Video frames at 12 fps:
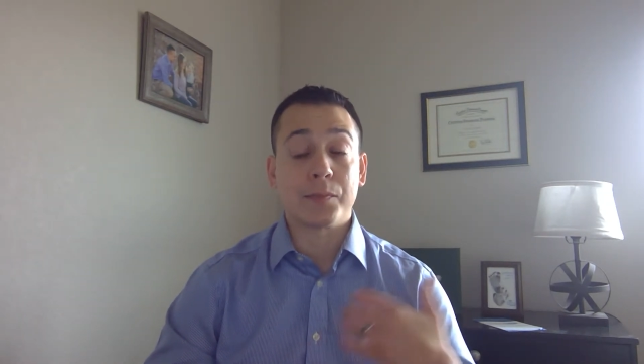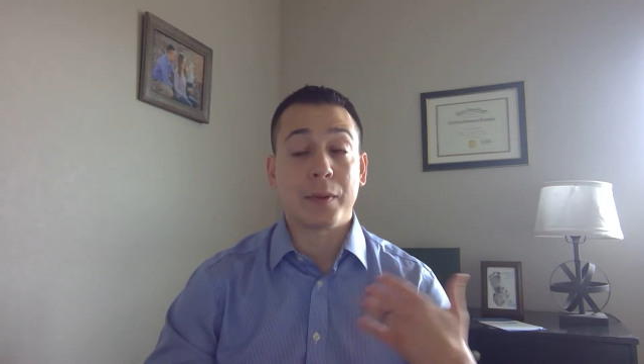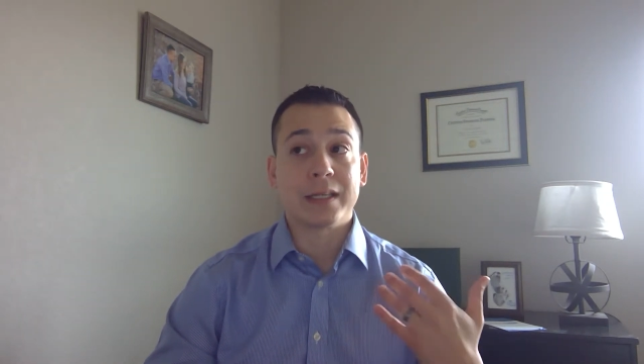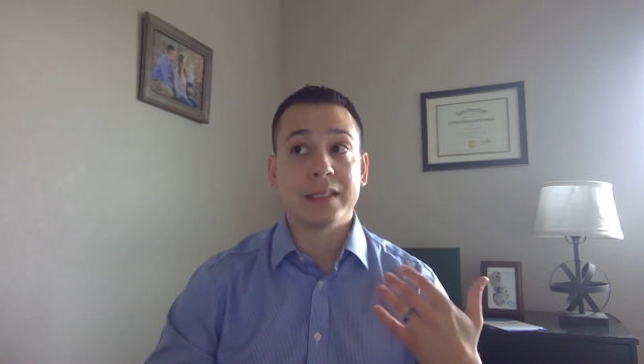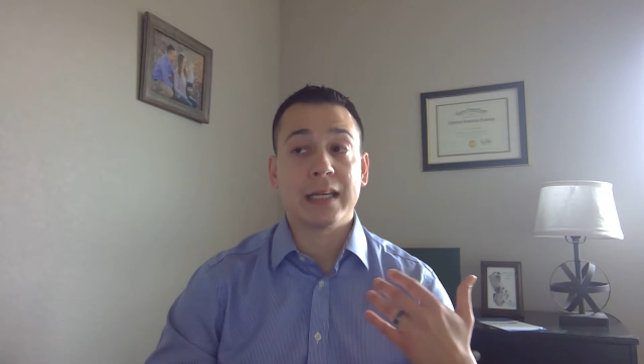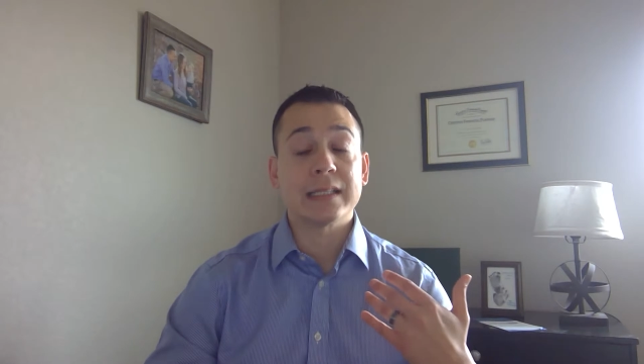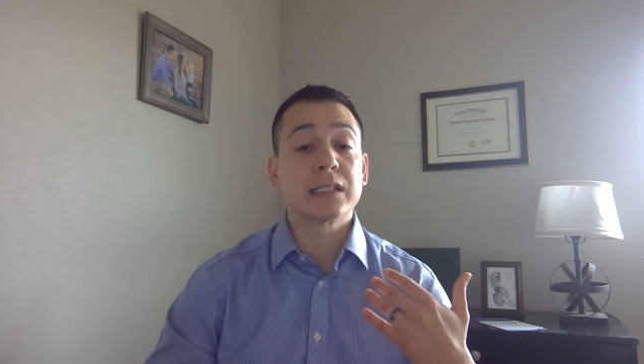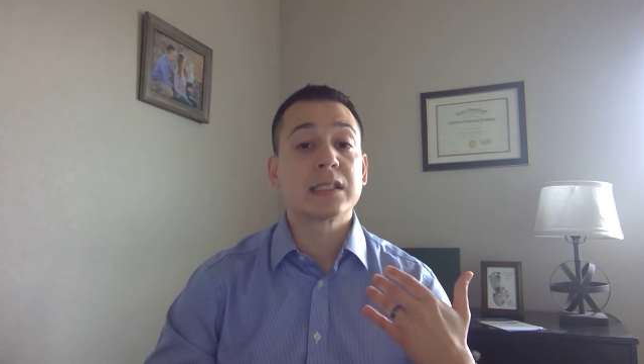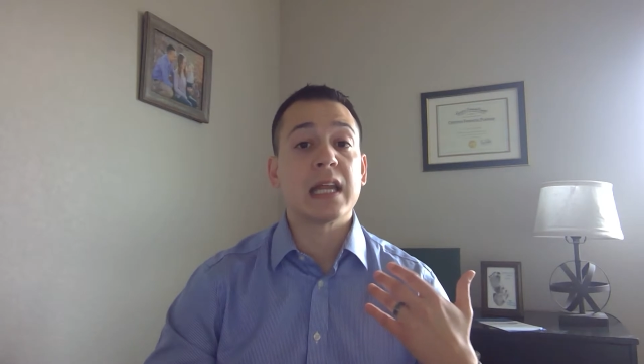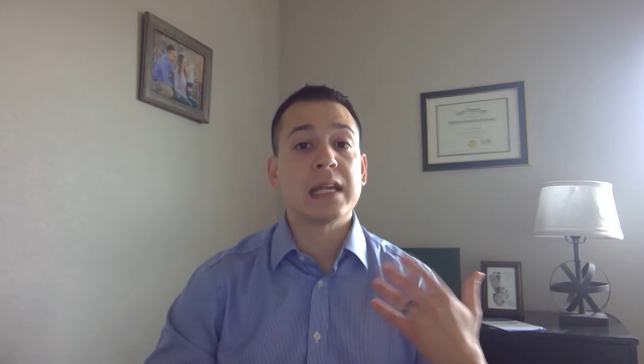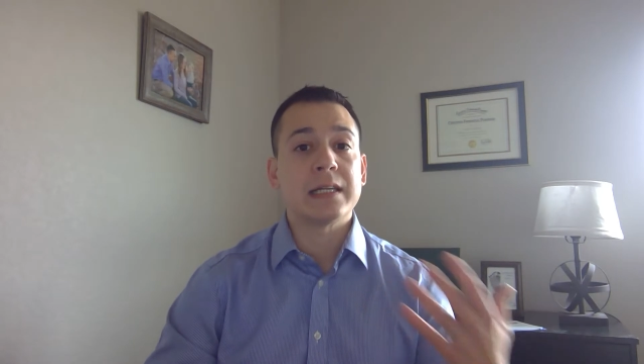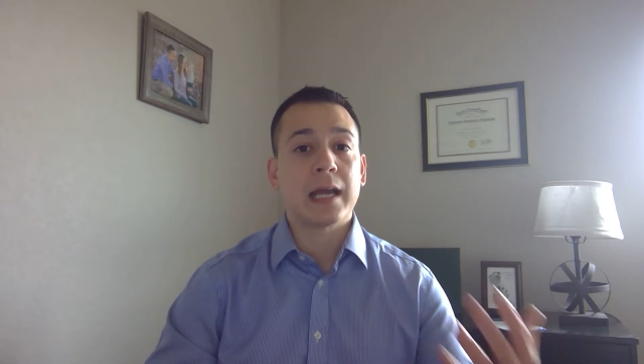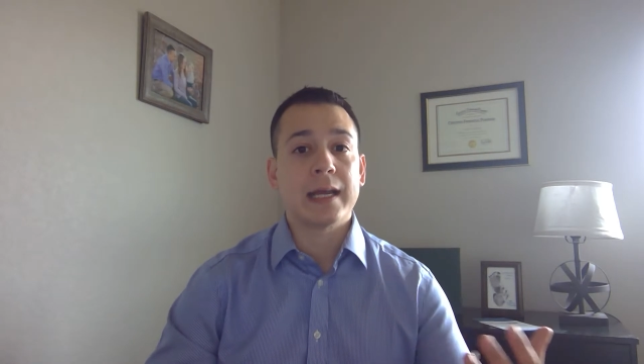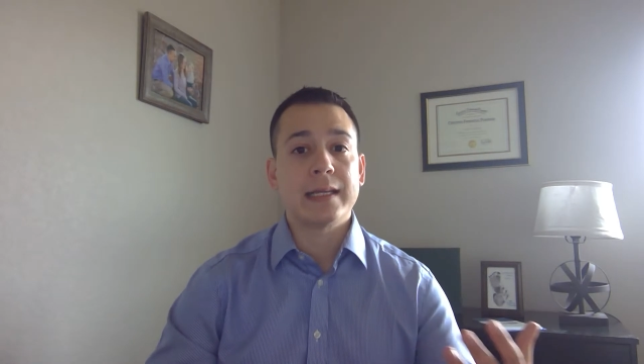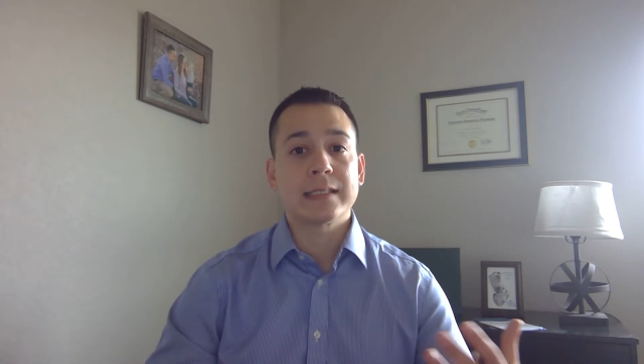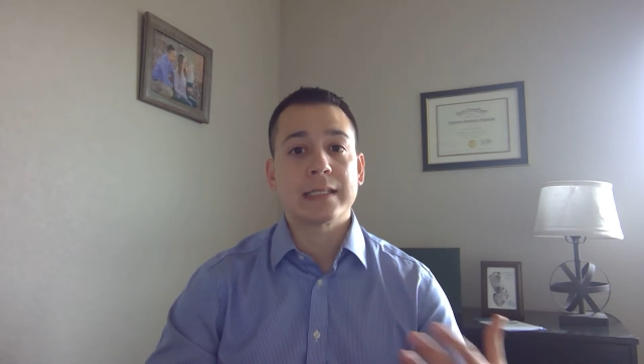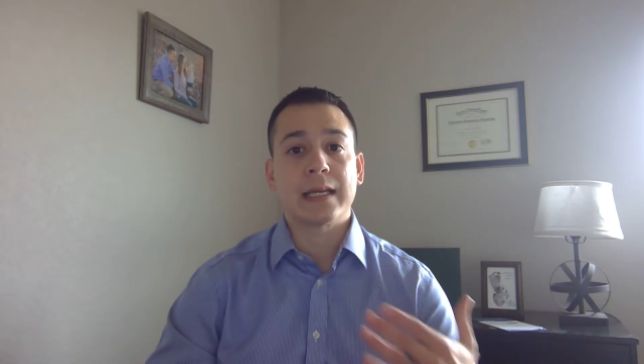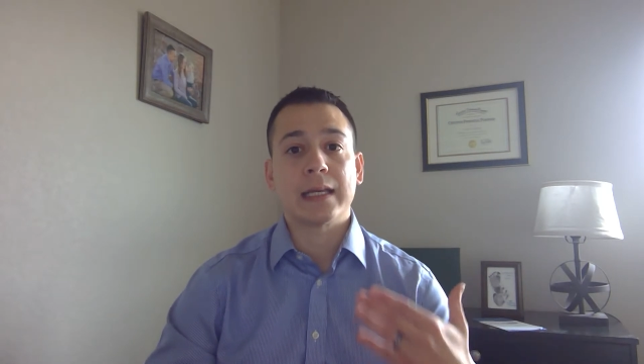but it's
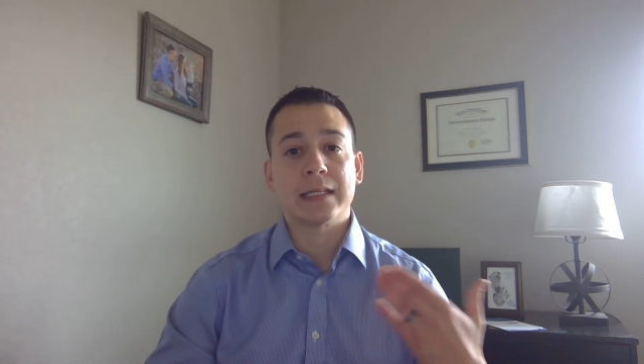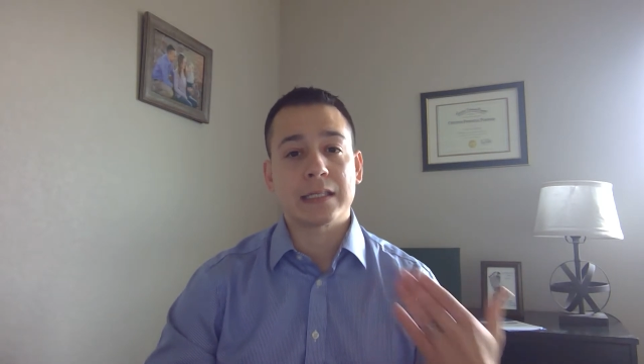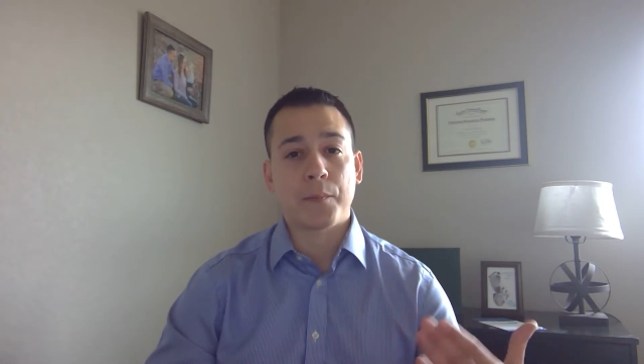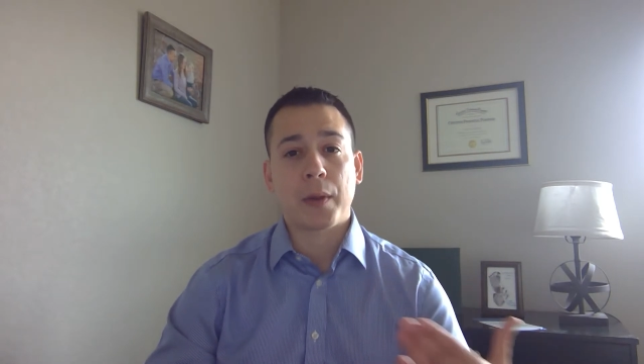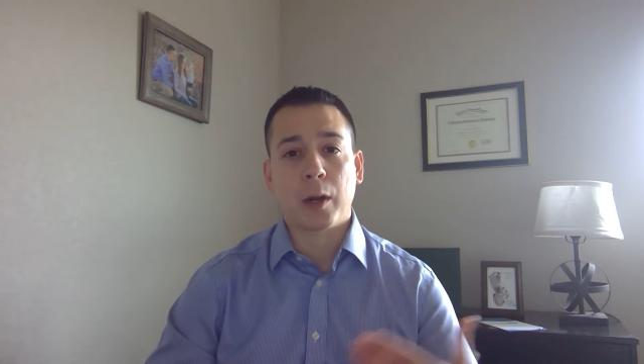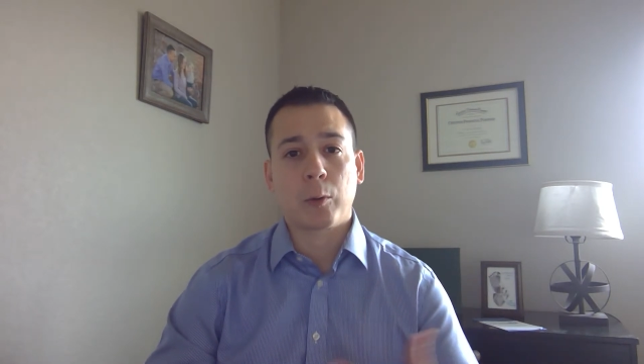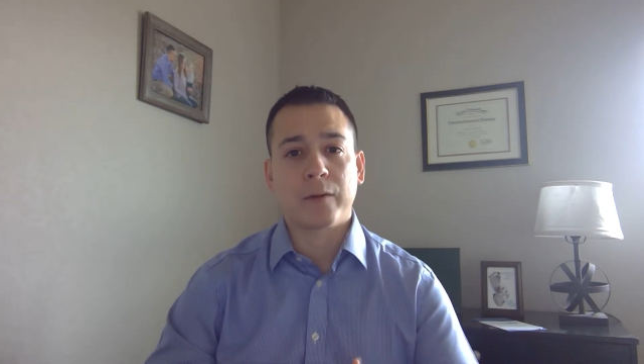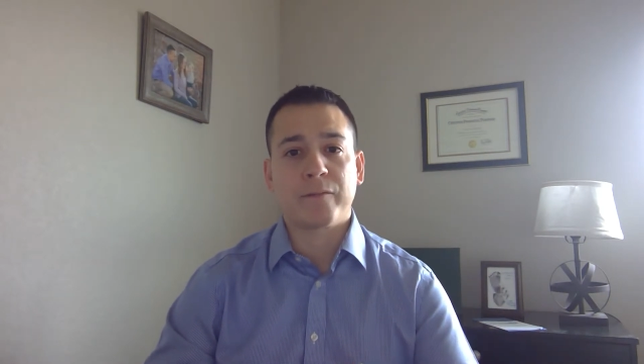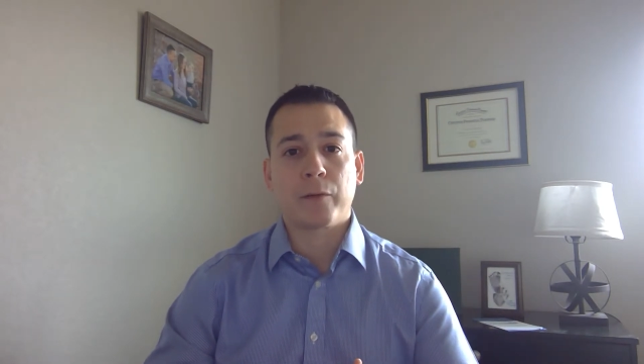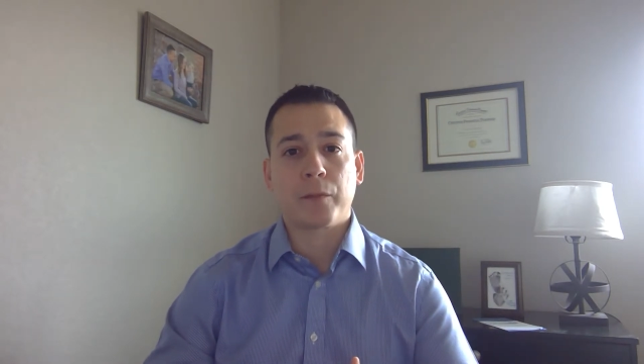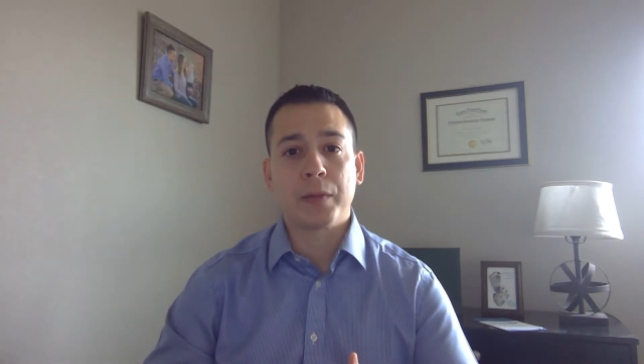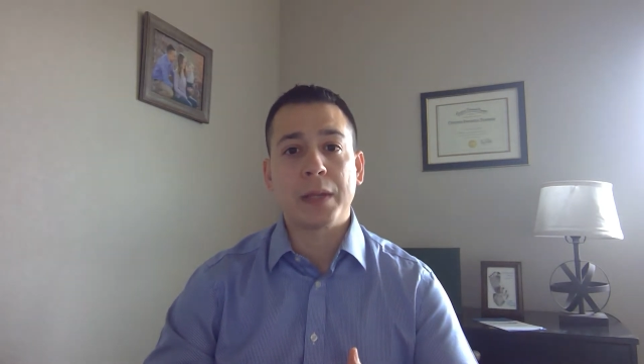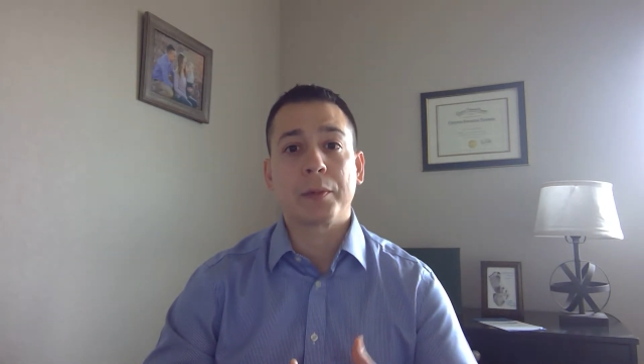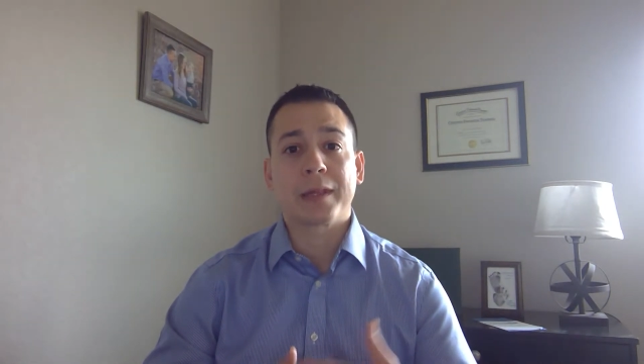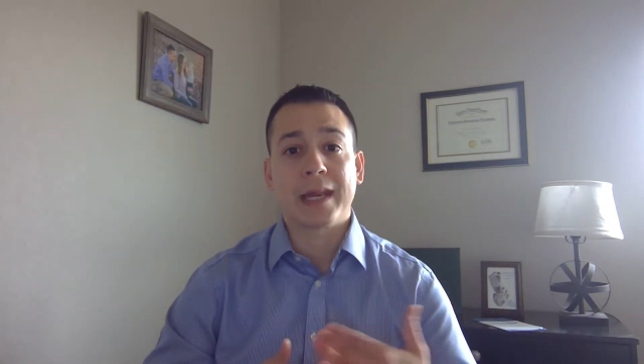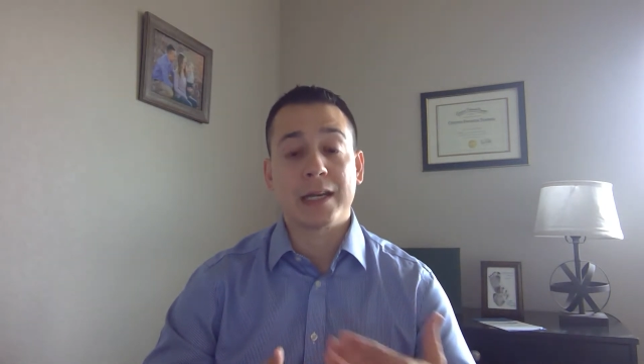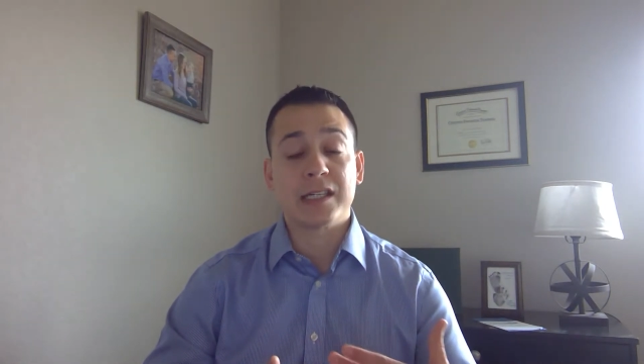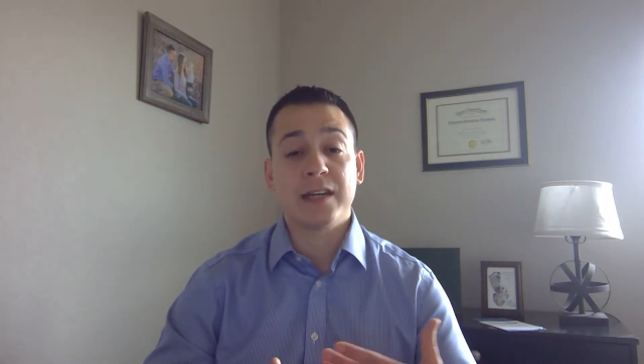nice and it's empowering for people
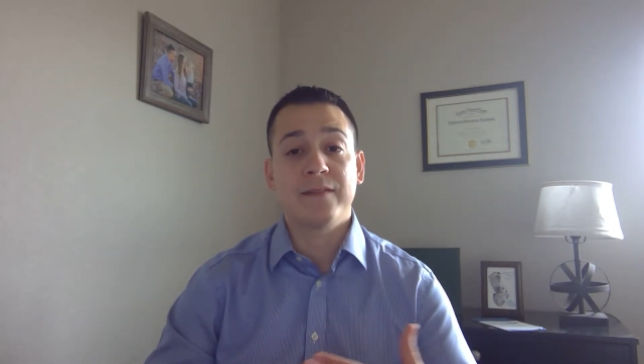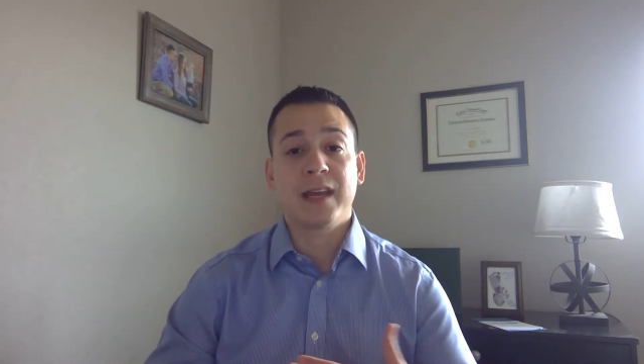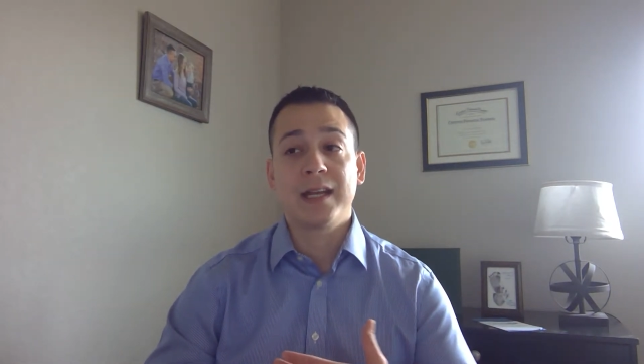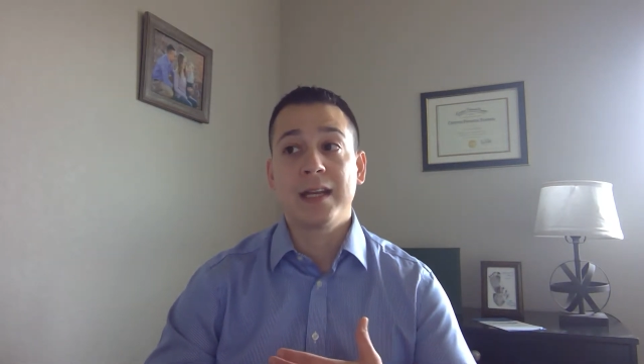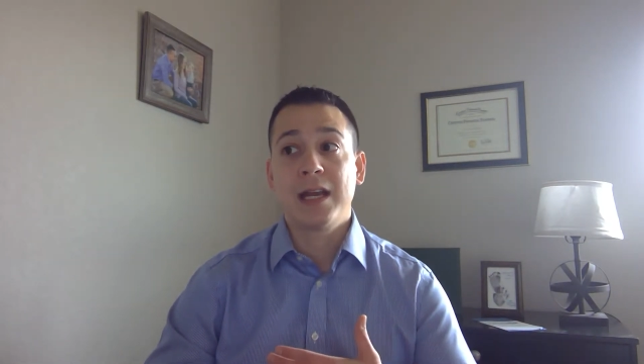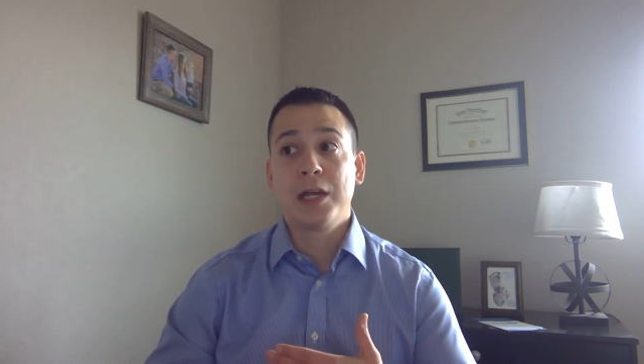that achieve that